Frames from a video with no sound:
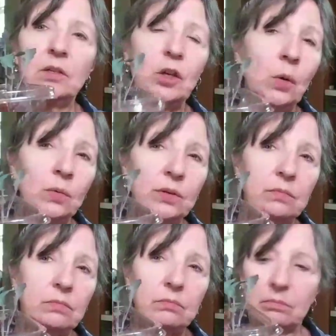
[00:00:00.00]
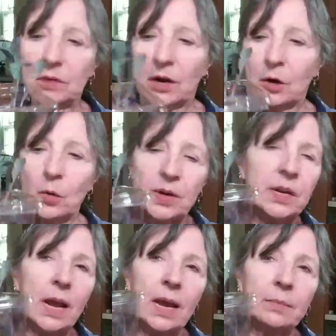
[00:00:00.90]
don't aren't going
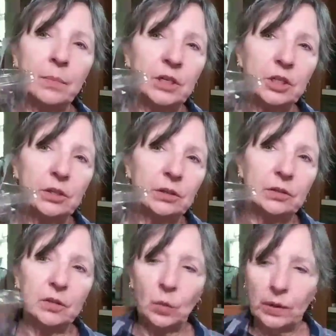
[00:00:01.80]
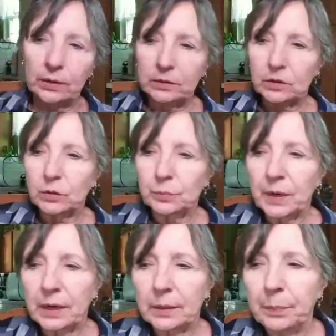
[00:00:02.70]
to add much soil to
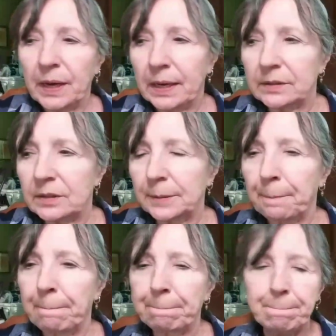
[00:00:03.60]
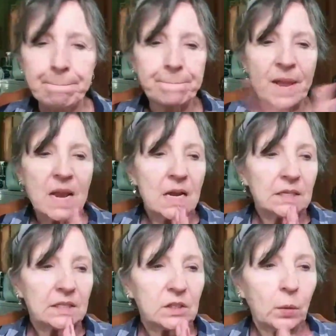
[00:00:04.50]
my pots.
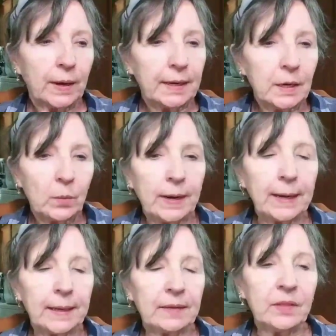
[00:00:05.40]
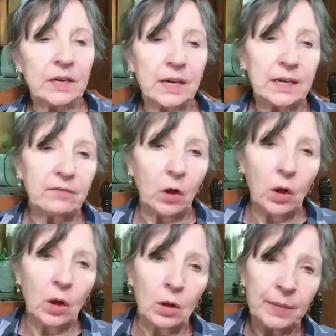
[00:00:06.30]
So anyway, and then I have
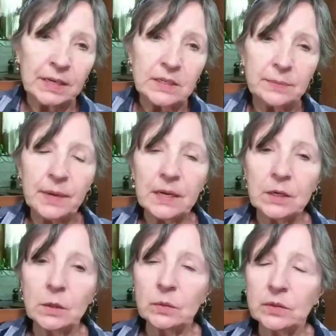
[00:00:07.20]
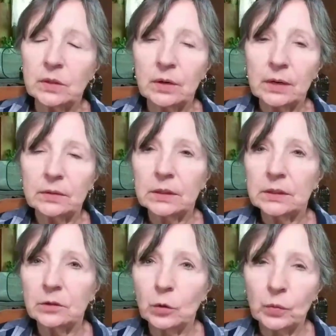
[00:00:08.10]
all my tomatoes. They're out in the
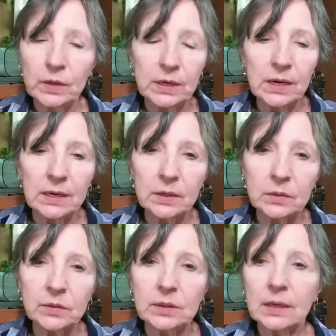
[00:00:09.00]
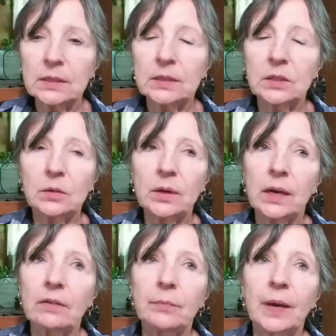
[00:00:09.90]
little greenhouse. I still
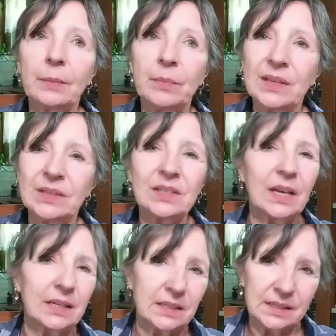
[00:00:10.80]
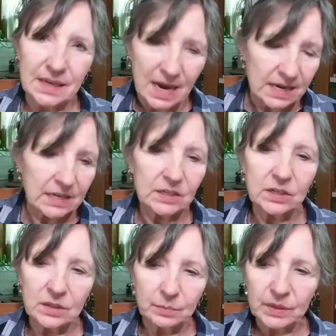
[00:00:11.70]
have my mints. I did not get
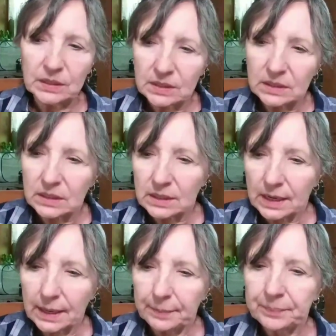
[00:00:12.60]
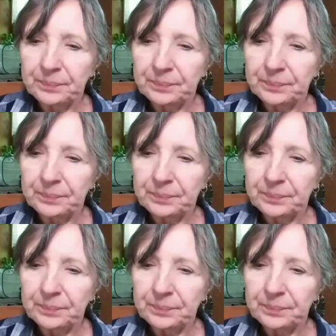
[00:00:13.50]
to the mints today.